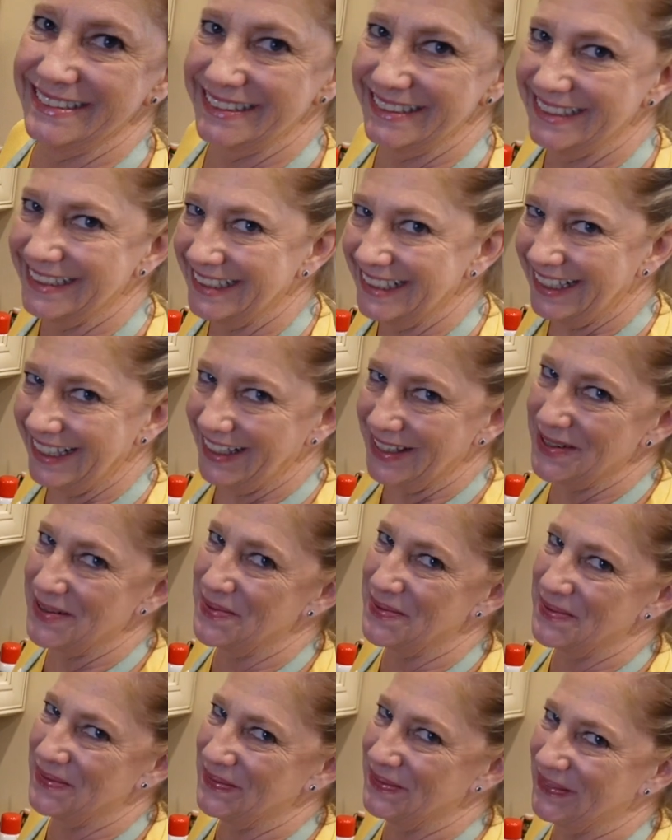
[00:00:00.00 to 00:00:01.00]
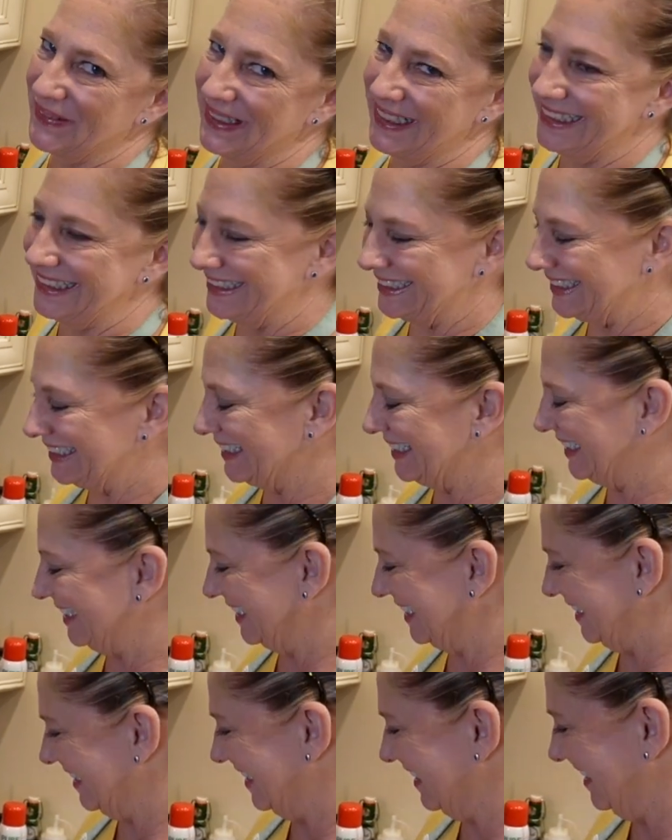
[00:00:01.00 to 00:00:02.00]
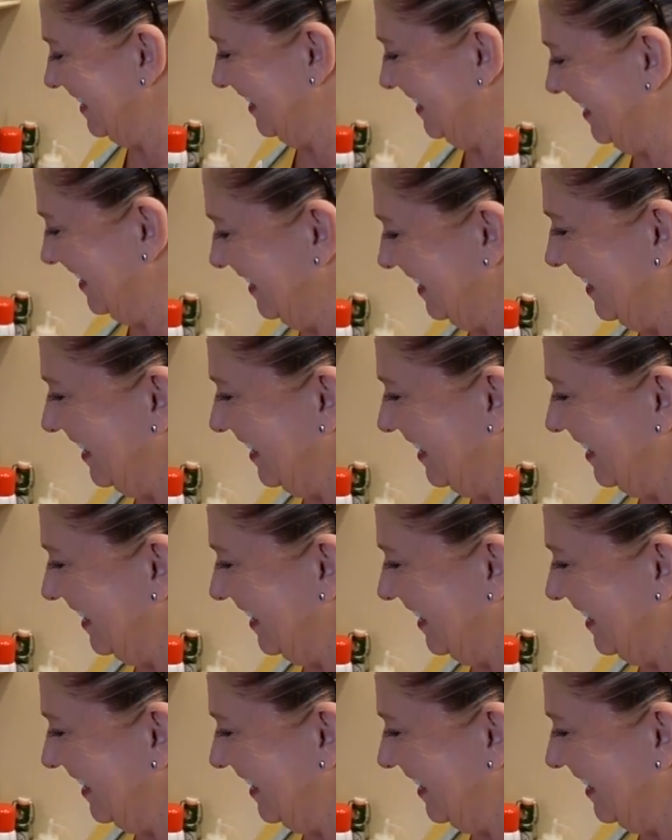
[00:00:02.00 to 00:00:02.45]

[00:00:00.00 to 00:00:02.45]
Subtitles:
Usually happens when it's over fire.